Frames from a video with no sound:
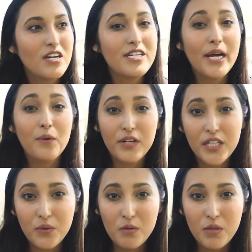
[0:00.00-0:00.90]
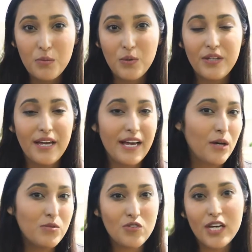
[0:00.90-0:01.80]
networking with people that
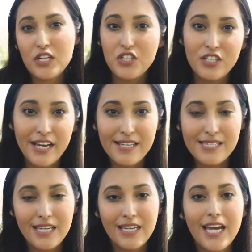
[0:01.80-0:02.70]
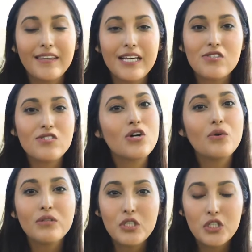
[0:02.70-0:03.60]
helps you get to your next thing. And that's
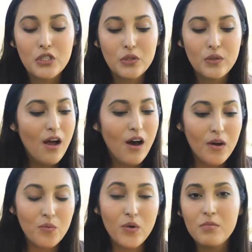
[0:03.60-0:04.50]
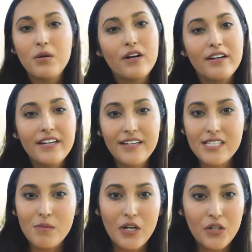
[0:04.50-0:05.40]
totally true. On one part, it
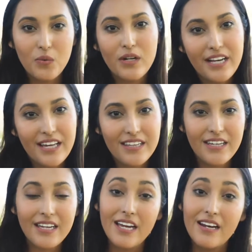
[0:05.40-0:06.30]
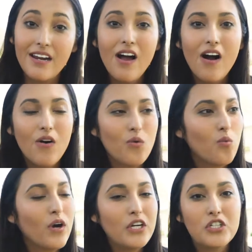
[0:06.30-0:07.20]
is about your work ethic and
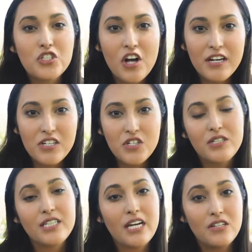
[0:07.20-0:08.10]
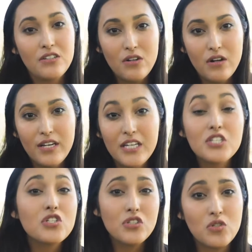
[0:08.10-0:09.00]
what you're trying to do to get
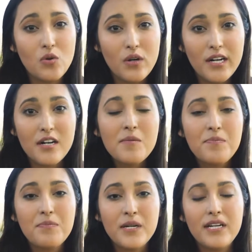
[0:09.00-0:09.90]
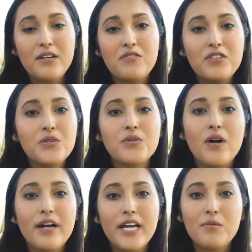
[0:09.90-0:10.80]
into the door. But if you
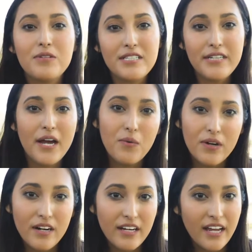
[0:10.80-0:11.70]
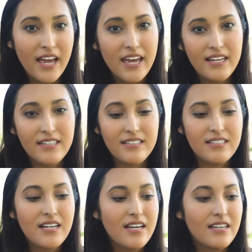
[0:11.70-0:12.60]
are able to network and
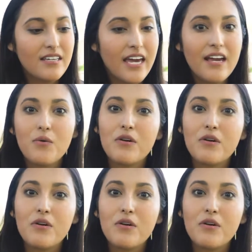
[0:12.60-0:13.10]
get a